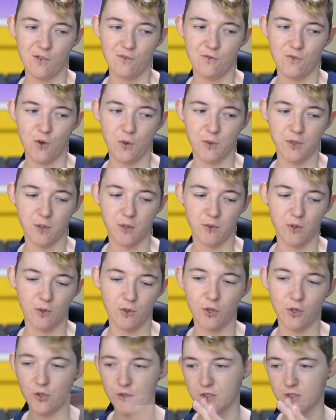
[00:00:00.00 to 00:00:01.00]
forgot what they were
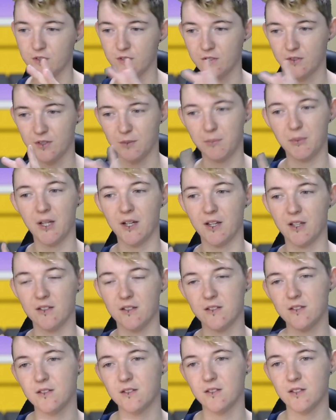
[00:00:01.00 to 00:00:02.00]
called those the
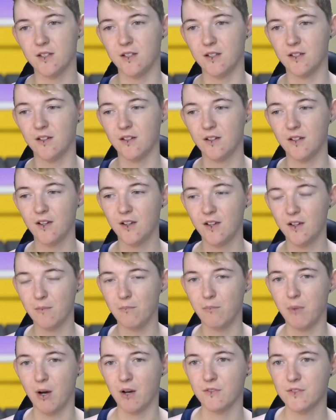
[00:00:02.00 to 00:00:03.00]
plugins, the
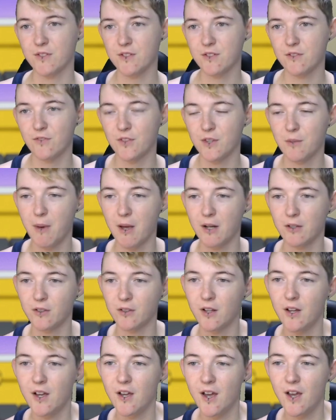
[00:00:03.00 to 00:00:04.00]
buffs for the
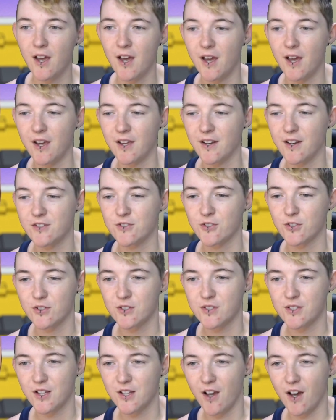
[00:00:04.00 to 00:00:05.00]
battle. And as you can
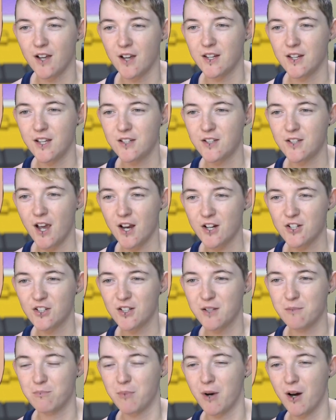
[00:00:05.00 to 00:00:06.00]
see, I need to
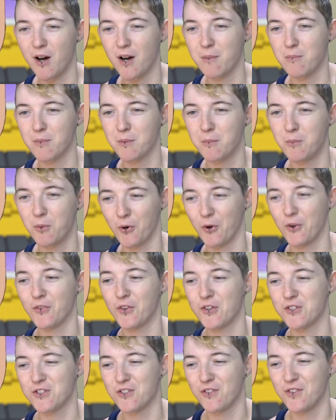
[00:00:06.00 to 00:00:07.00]
actually buy the pro
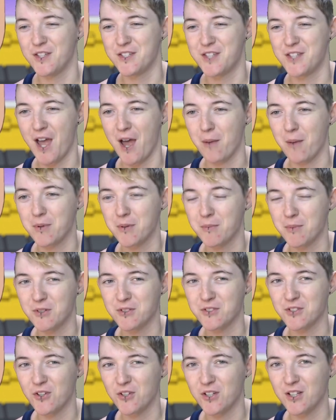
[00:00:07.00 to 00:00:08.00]
version of this app
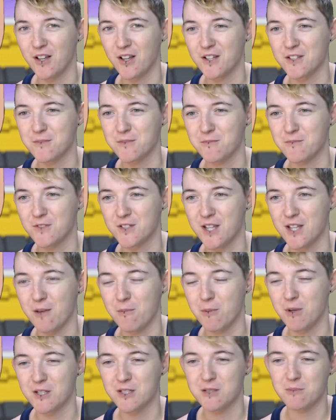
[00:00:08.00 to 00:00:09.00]
because it only lasts for
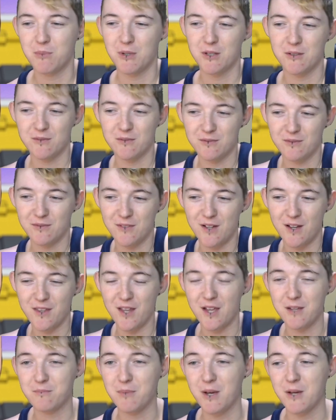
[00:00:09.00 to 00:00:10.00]
10 minutes, but
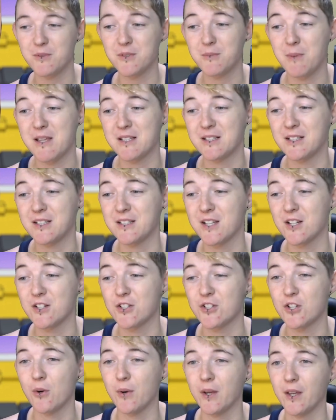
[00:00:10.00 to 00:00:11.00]
that was basically done
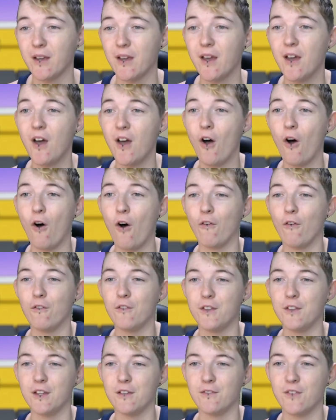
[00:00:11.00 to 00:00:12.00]
showing
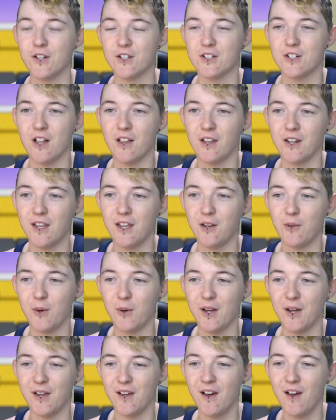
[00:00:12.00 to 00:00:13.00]
off the functionality
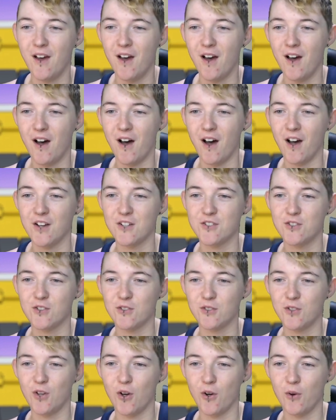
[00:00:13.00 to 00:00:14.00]
anyway I
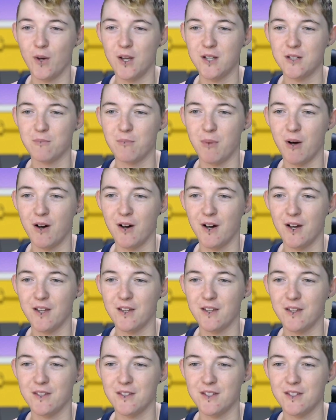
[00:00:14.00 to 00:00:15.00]
should go and
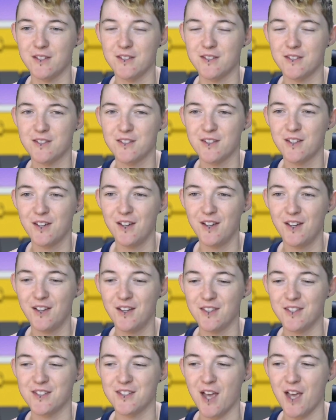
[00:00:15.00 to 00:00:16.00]
buy this
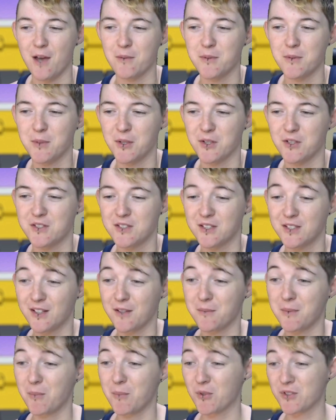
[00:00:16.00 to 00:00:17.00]
this app because it'll
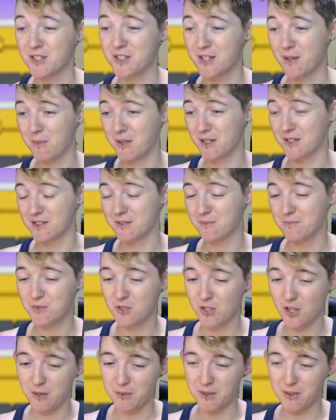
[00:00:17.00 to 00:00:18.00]
give me more than 10 minutes.
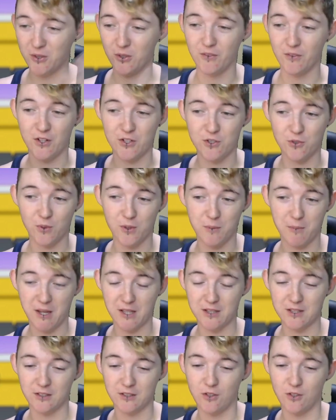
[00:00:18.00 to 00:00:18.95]
So that'd be cool if I do want to make the